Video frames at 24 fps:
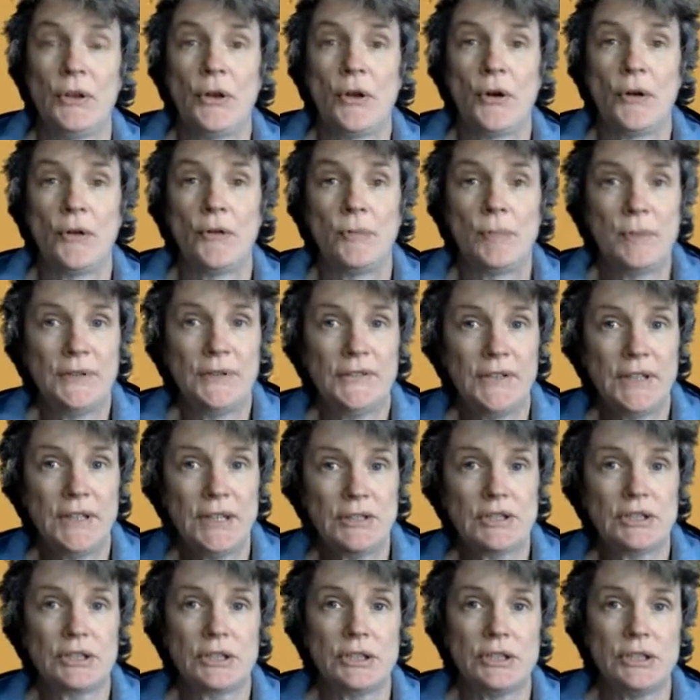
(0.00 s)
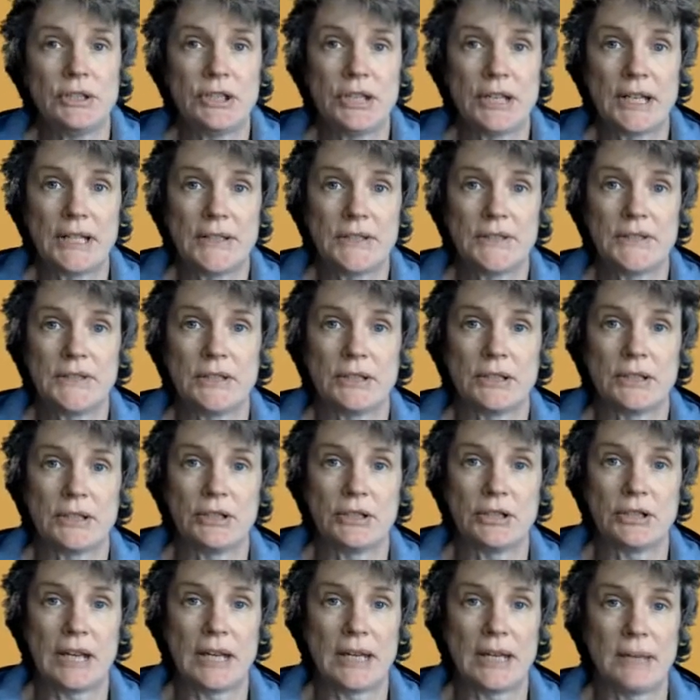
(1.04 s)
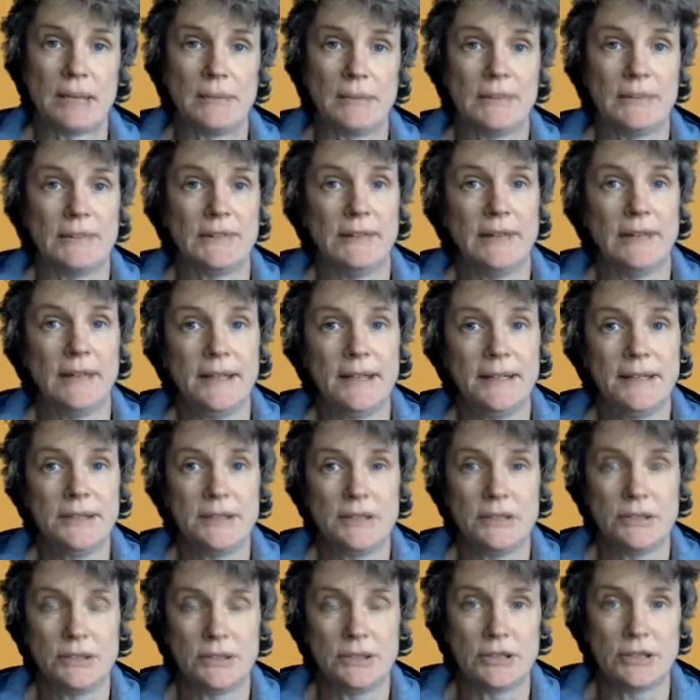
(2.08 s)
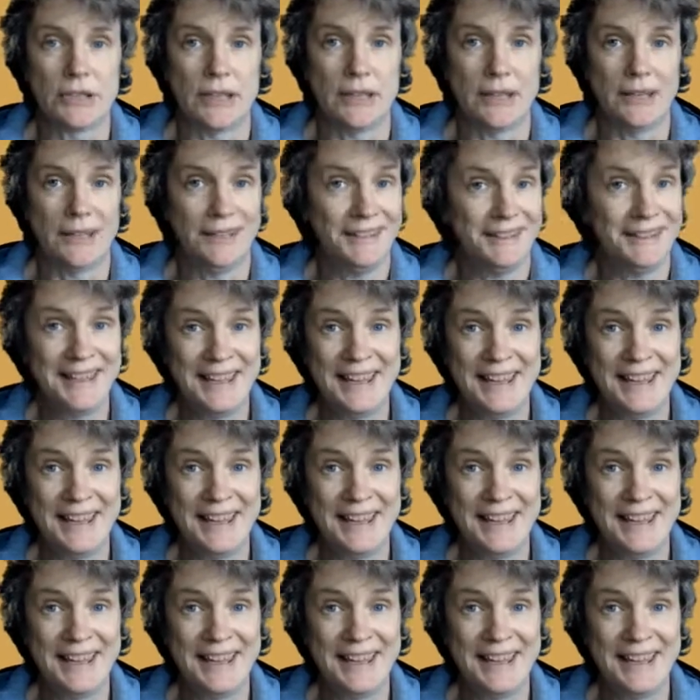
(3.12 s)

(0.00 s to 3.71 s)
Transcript: of position, gesture, shapes, light and shade,